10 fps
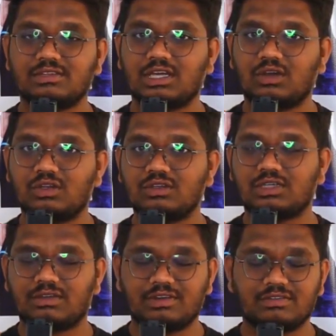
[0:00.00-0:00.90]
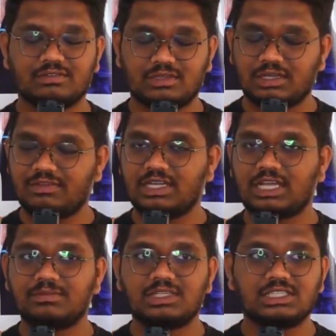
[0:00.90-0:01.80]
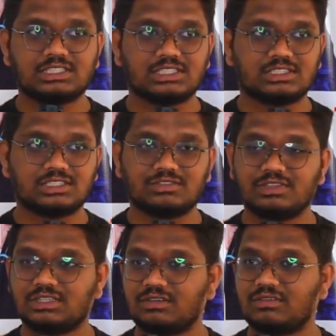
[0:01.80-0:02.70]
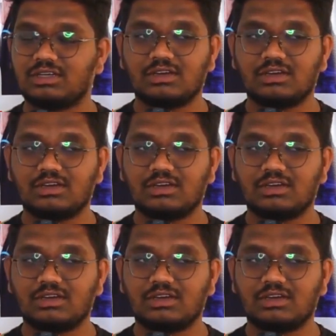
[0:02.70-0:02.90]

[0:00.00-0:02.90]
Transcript: every time he stresses with the